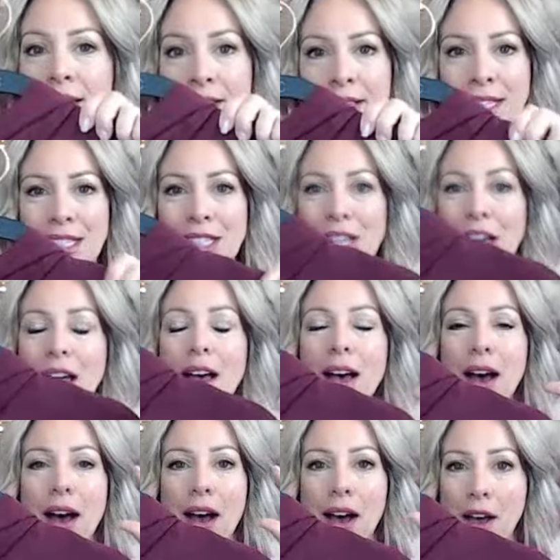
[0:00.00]
is
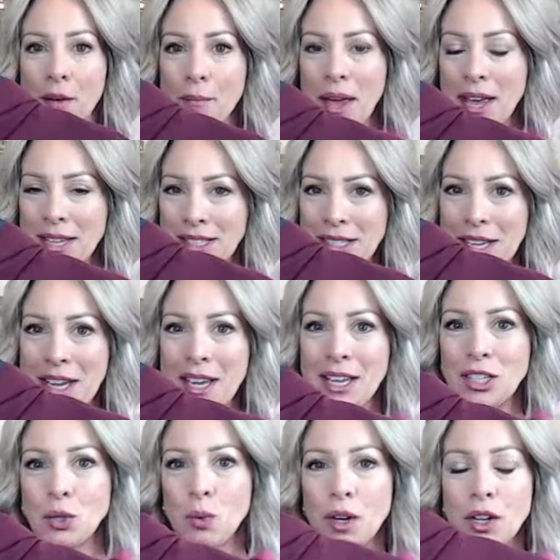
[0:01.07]
amazing.
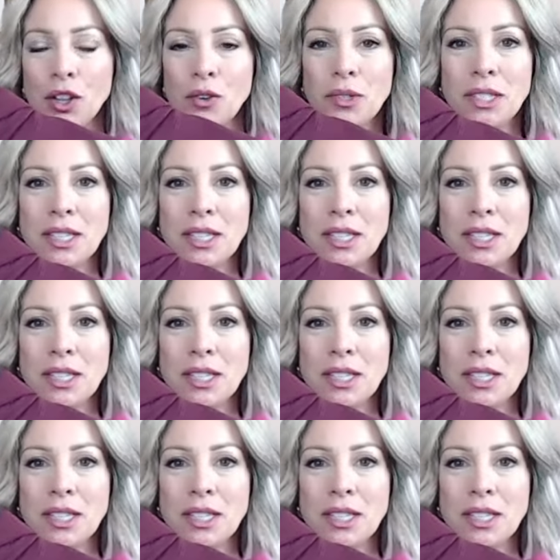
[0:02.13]
It's one of those